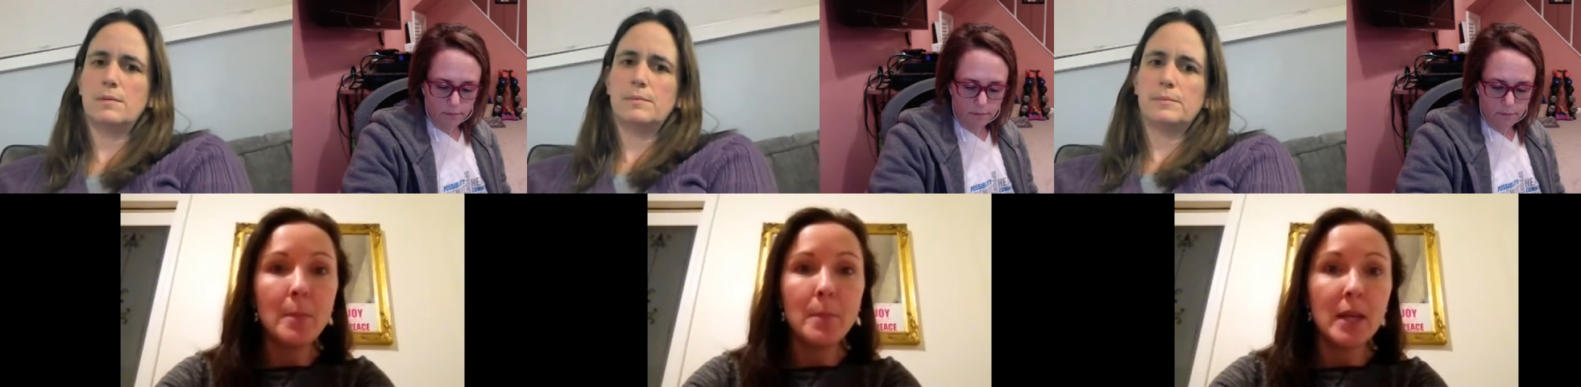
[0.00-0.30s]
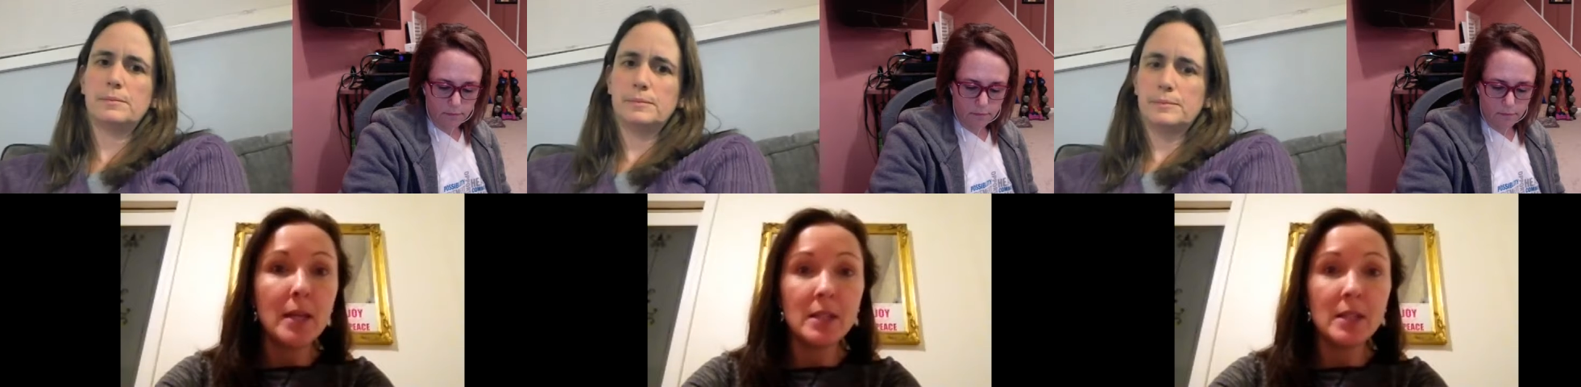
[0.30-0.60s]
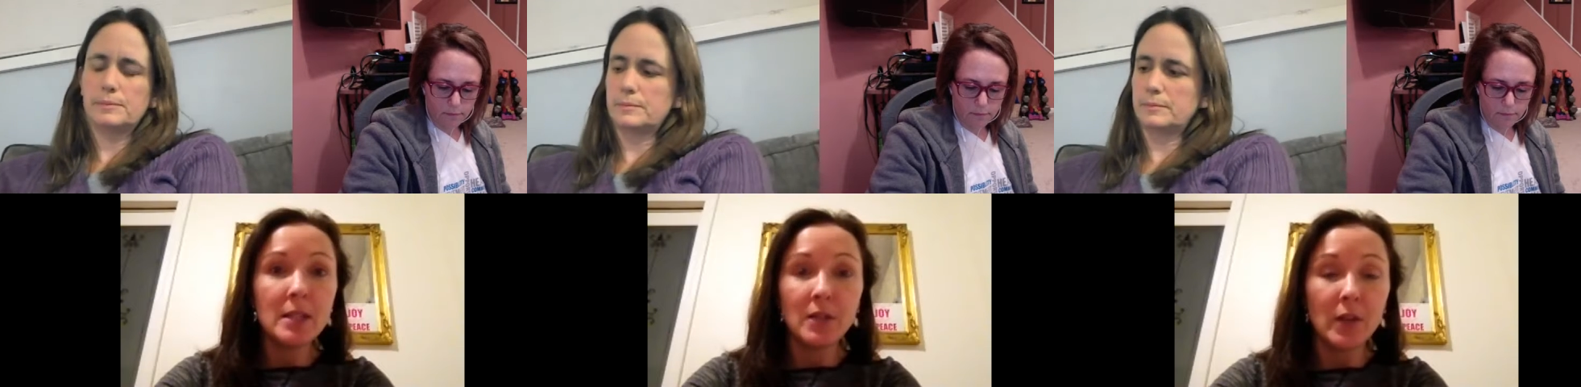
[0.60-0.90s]
Speaker 1: big
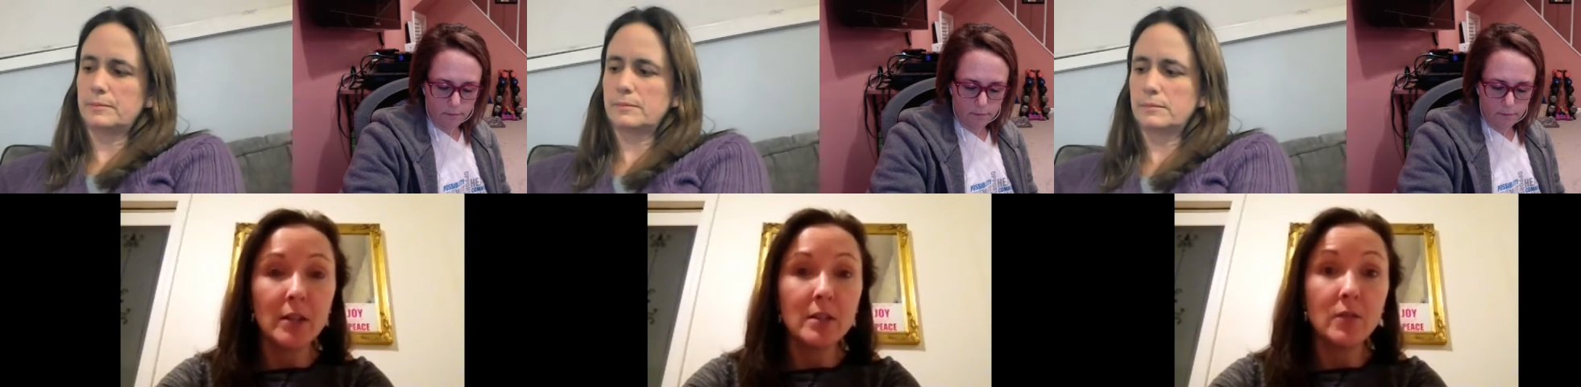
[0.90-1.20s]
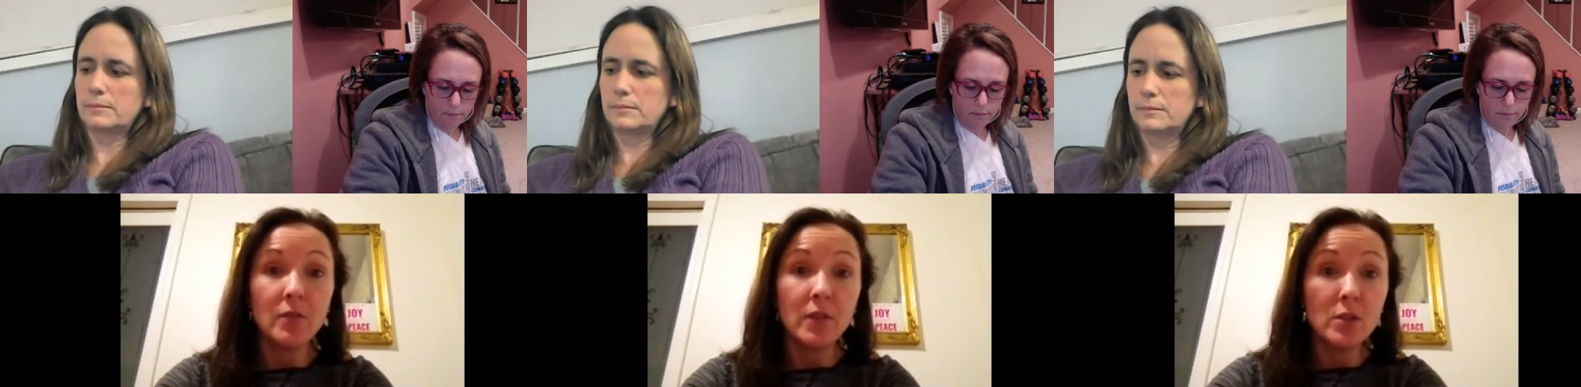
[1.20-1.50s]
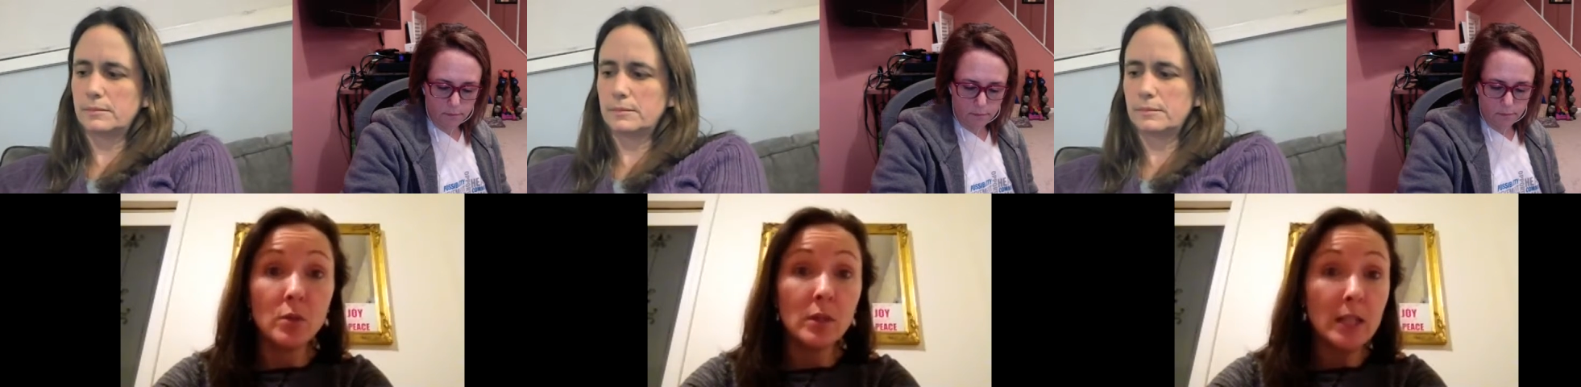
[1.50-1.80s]
difference
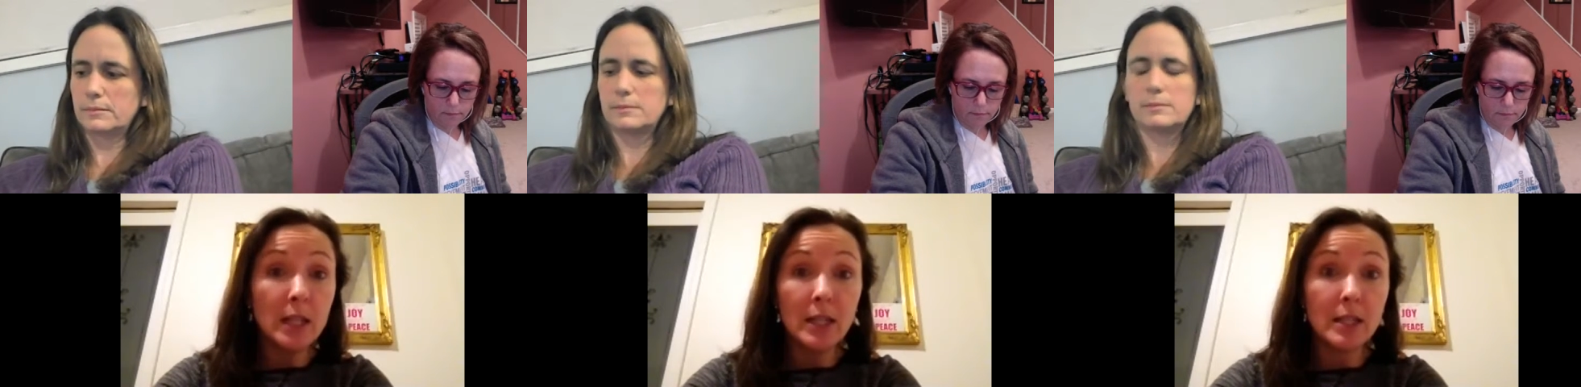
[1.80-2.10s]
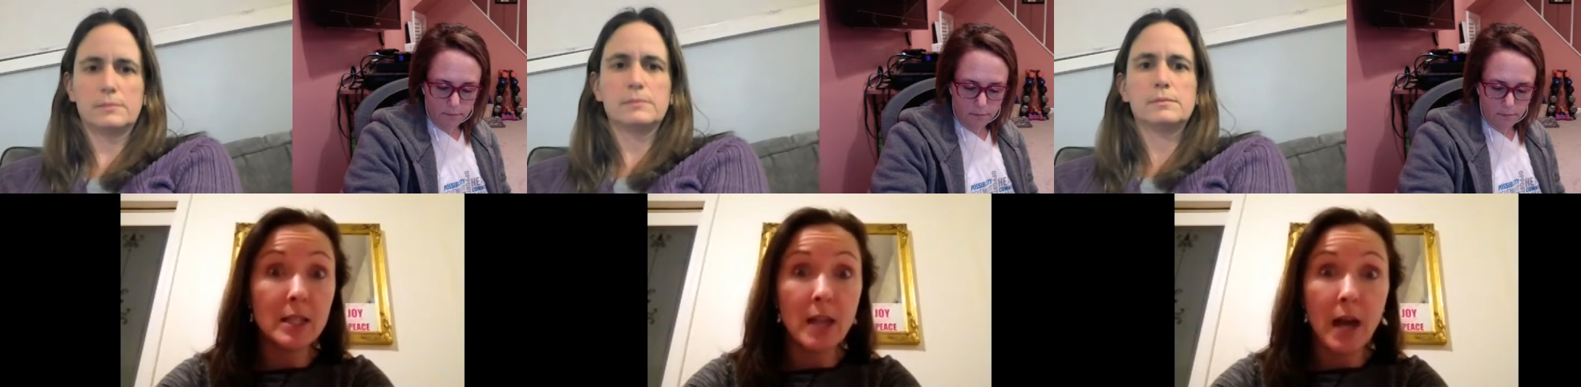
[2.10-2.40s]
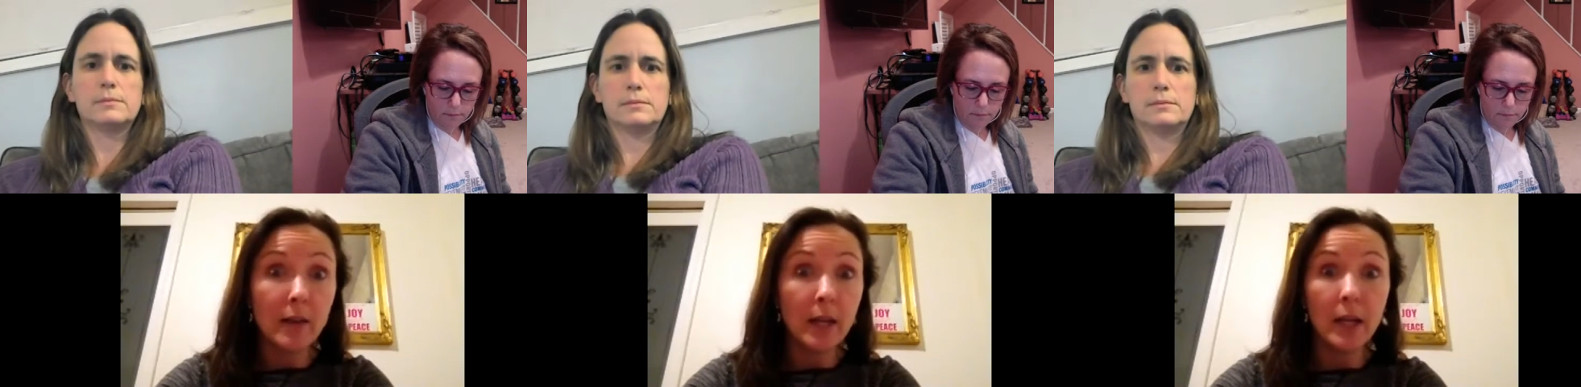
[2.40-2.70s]
visually. It's not
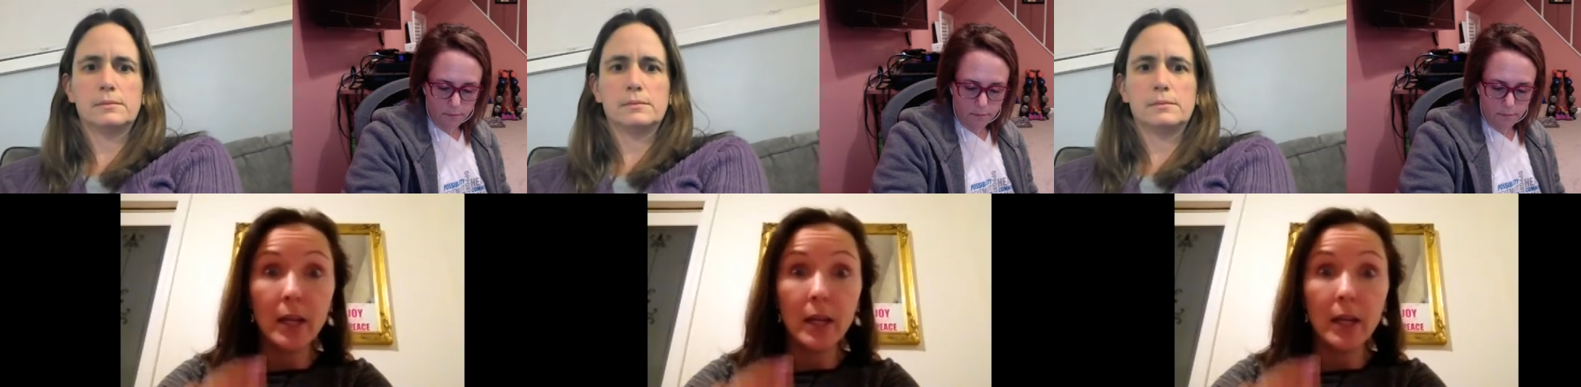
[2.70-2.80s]
like,